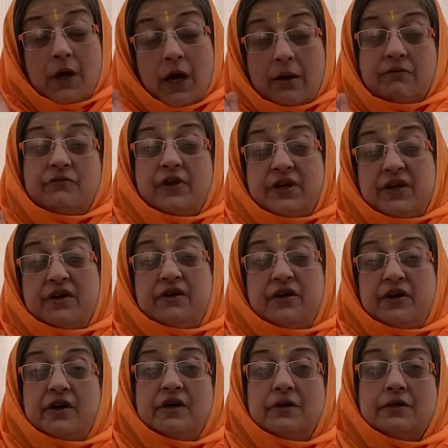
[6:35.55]
I'm very
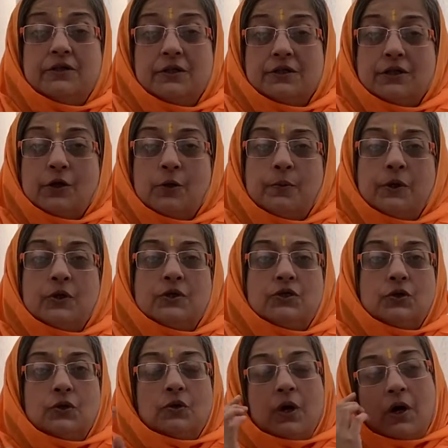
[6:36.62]
irritated just now because, you
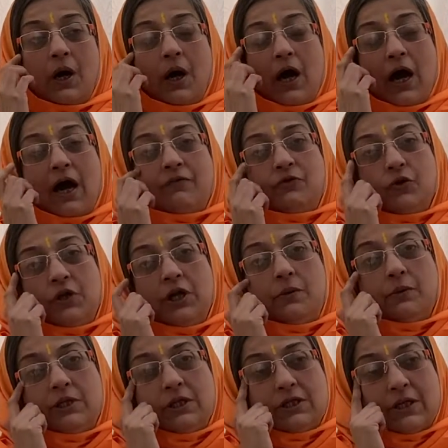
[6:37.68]
know, I have to deal
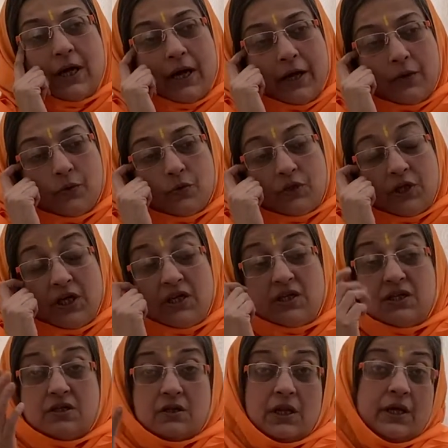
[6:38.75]
with this guy who
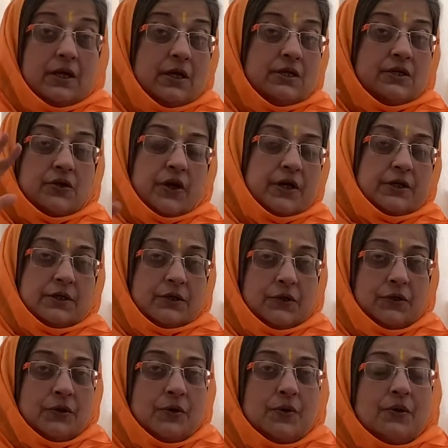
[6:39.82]
thinks like he's great,
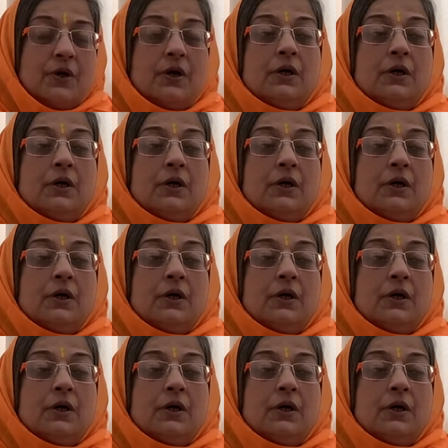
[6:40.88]
you know.